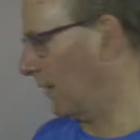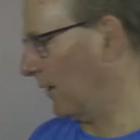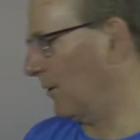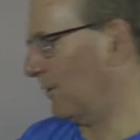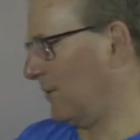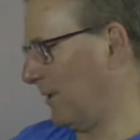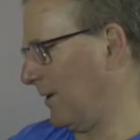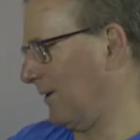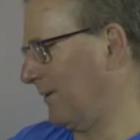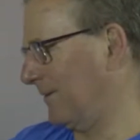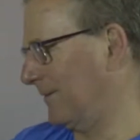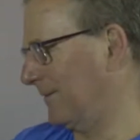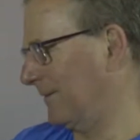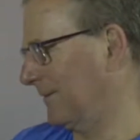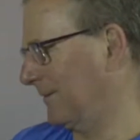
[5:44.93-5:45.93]
Hello, dear.
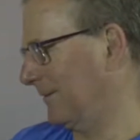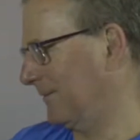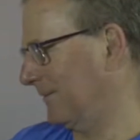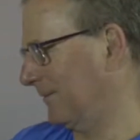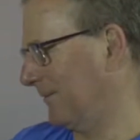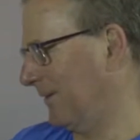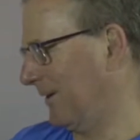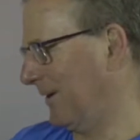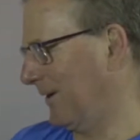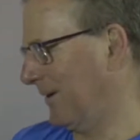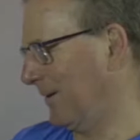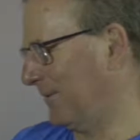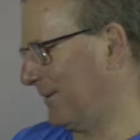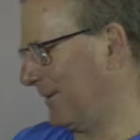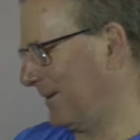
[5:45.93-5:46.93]

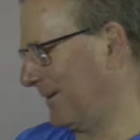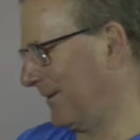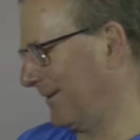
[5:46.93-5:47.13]
Hello, dear.